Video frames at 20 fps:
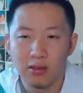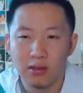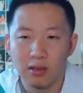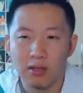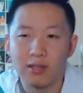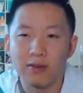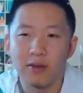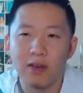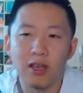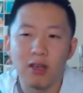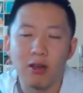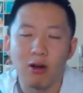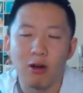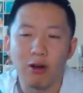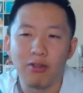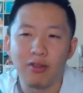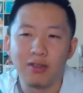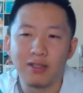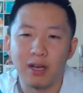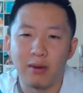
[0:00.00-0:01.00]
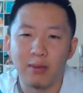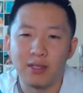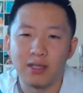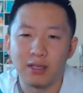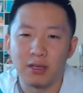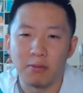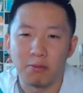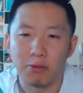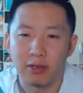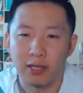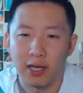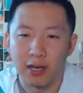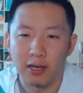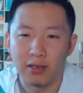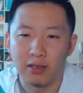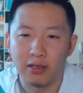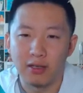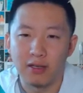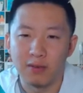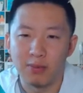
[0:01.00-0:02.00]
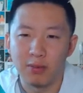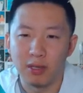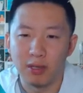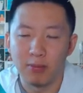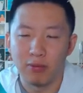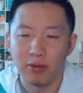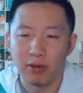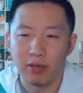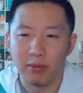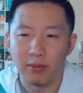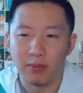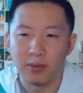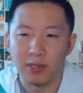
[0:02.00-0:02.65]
Because if I can call the Zamazenta Protect, it gives me a pretty